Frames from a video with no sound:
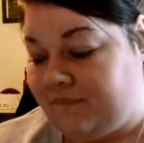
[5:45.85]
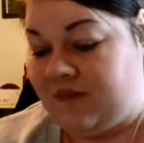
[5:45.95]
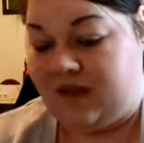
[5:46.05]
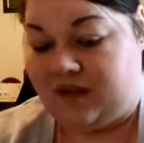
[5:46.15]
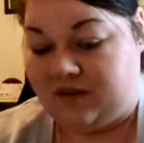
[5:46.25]

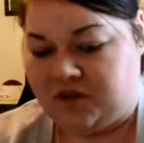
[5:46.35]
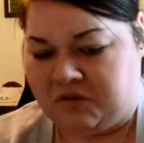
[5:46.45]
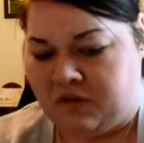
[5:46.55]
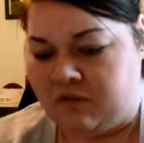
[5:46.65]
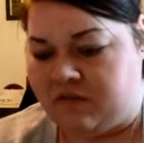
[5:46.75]
That gives you
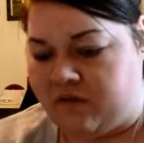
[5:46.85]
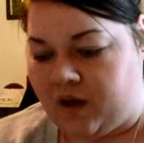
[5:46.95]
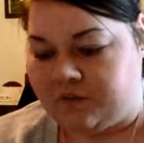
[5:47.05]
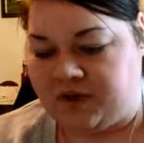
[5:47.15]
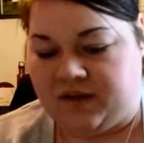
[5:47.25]
loads of
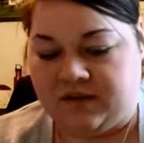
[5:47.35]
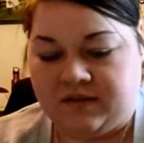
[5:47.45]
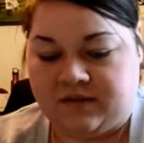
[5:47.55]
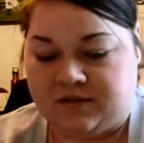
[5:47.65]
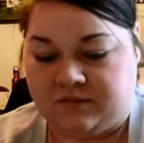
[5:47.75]

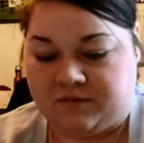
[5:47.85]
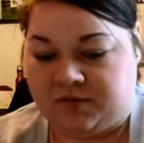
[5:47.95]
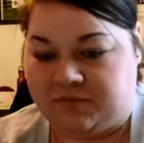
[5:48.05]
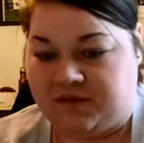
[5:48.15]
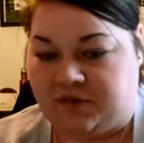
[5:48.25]
options, which
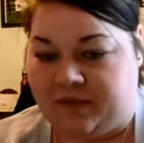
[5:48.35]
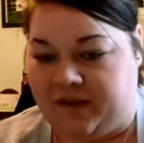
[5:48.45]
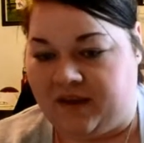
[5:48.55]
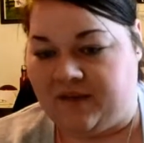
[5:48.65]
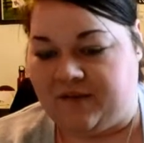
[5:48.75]
I'm still
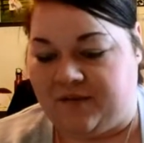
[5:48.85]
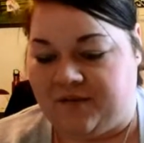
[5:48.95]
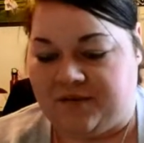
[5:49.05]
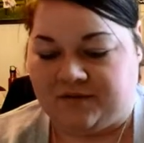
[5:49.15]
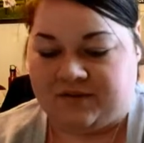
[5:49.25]
picky,
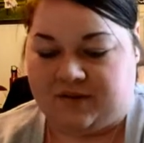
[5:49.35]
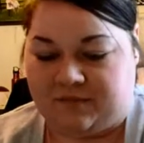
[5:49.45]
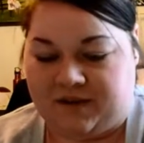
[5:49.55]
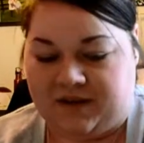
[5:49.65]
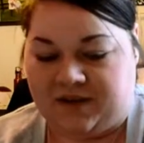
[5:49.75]
so it'll still
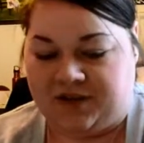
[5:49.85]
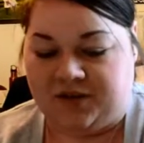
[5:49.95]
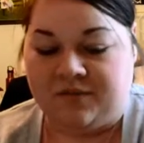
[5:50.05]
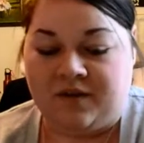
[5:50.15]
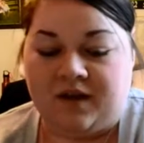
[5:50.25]
be an
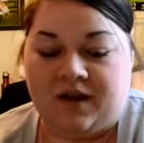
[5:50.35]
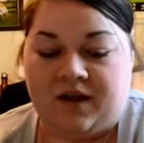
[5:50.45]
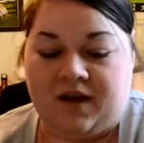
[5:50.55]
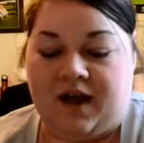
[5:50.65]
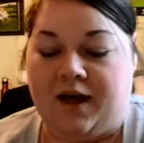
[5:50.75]
issue.
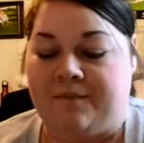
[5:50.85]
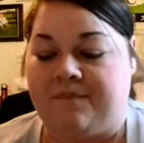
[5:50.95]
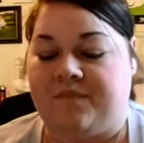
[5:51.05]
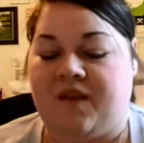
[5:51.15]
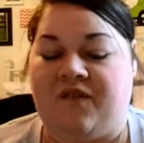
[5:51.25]

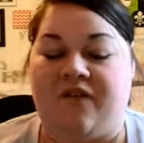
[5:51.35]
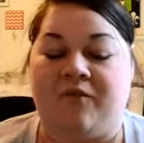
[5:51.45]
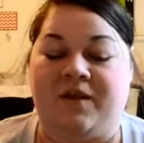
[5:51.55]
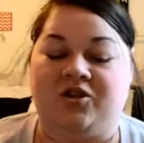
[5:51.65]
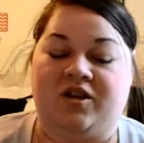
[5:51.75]
If I
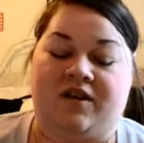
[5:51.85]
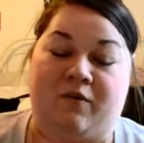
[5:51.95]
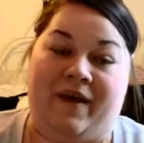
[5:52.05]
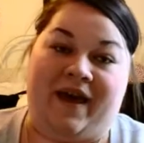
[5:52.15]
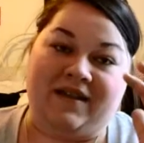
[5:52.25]
haven't mentioned in the
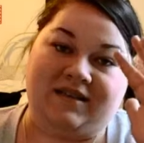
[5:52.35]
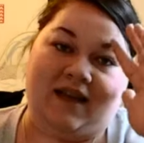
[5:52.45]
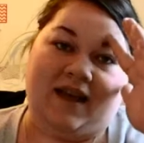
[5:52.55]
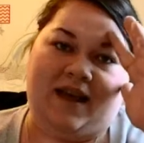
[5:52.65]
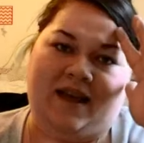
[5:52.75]
past,
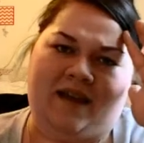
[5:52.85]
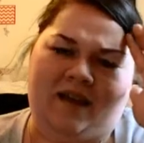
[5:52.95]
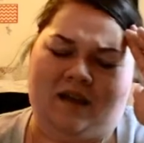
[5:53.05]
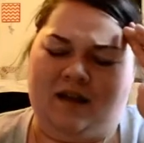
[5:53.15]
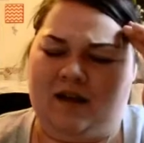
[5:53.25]
I
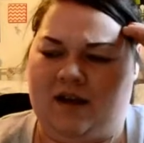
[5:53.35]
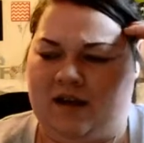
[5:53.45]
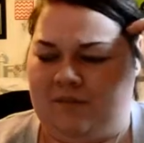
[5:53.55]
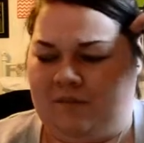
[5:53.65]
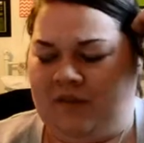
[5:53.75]

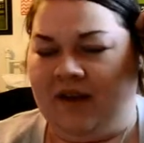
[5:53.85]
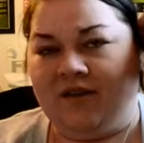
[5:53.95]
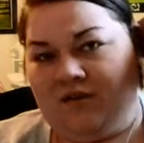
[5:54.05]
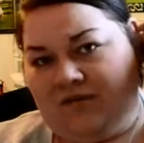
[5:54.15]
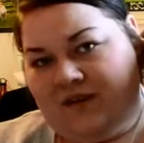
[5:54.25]
plan
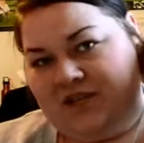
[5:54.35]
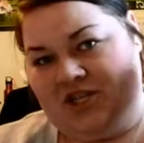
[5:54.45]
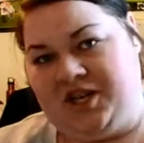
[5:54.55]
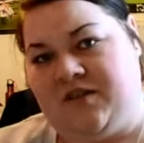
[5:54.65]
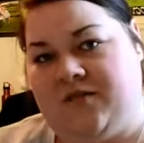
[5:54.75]
to do the
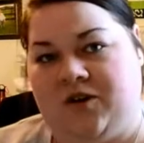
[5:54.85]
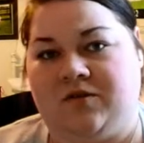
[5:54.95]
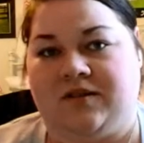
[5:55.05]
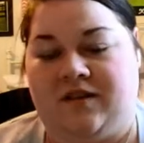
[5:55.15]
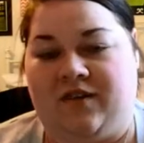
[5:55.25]
VSG, the vertical
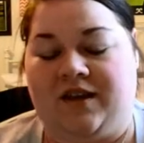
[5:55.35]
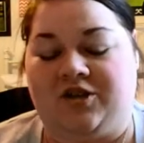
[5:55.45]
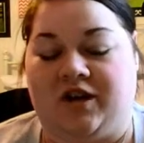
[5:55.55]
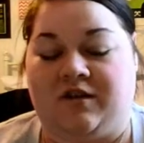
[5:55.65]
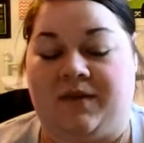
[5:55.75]
sleeve
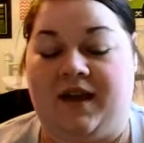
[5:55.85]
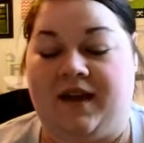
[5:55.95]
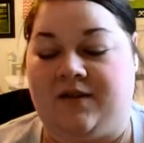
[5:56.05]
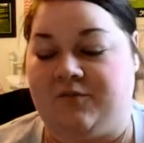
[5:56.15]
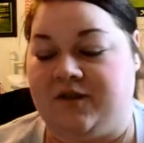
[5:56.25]
gastrectomy. I
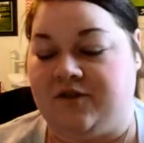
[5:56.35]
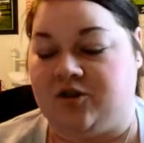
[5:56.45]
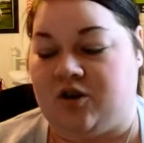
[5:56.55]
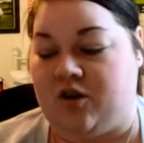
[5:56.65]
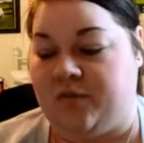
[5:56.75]
did research
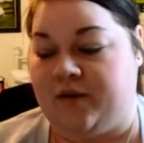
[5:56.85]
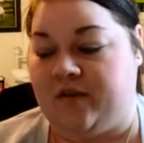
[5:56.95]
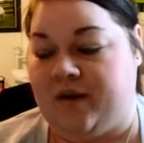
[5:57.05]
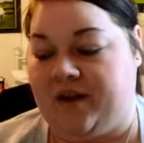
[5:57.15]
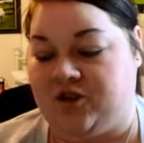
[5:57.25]
on all three
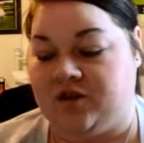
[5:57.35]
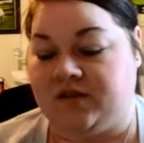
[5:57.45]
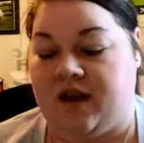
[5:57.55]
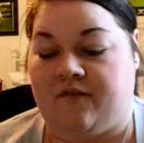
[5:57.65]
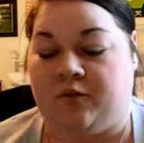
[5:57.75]
that my insurance
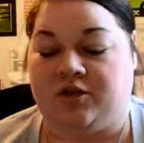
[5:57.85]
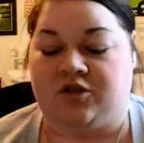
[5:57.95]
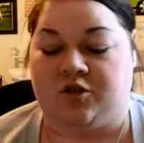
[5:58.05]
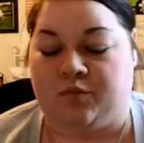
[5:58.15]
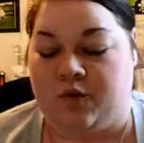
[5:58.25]
cover, which
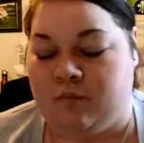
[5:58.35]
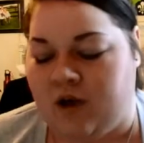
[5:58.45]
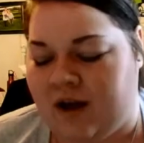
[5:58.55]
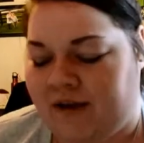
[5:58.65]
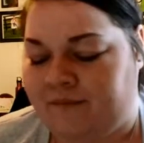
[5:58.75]
is the
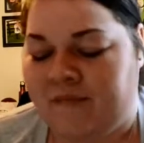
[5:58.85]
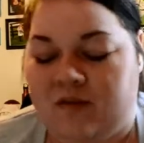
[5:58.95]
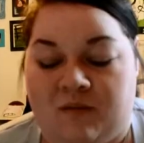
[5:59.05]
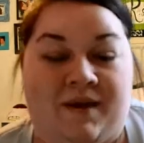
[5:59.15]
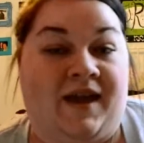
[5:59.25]
Roux-en-Y,
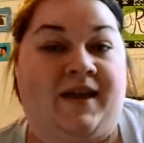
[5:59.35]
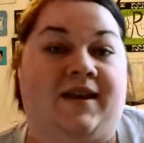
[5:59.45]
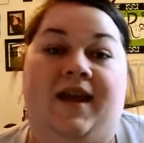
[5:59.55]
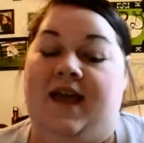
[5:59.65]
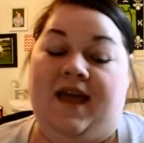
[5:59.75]
the
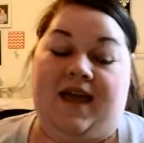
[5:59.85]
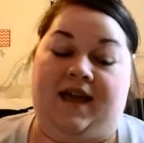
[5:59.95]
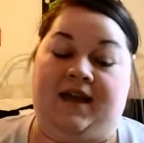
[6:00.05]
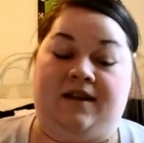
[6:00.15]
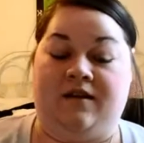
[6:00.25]
band,
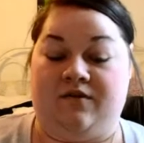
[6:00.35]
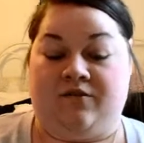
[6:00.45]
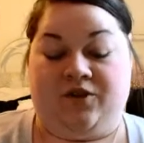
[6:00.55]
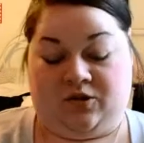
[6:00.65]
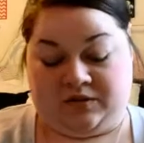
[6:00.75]
and the
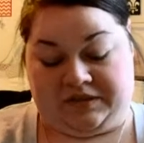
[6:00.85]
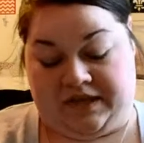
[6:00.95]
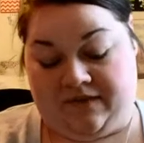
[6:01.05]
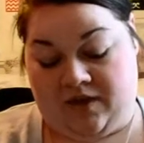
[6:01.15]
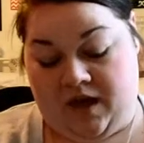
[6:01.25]
vertical
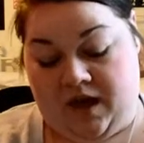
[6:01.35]
sleeve.